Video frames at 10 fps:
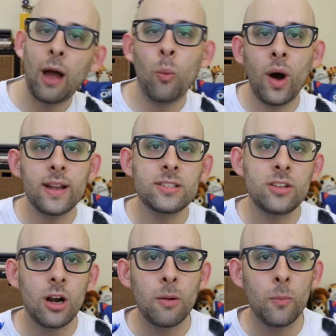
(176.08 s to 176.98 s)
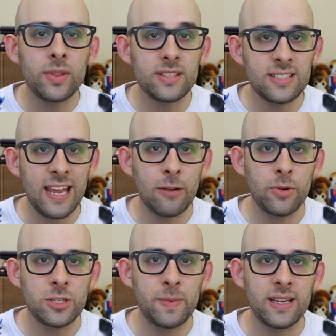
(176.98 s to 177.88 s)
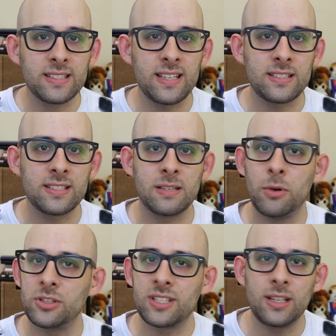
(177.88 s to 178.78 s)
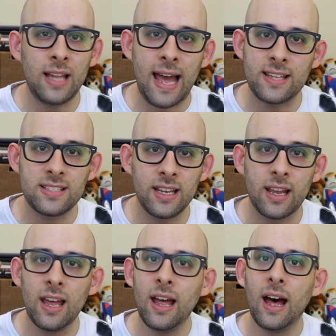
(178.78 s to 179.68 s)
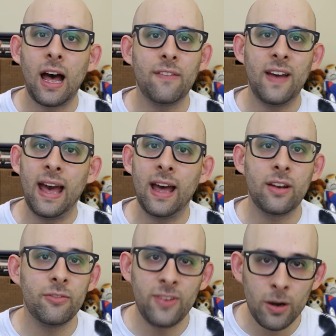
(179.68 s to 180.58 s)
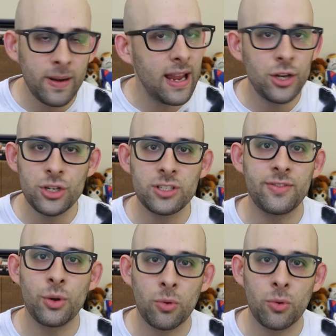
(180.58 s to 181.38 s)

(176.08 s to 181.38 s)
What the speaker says: I want to start with the sandwich because this is the most classic. I've had variations of the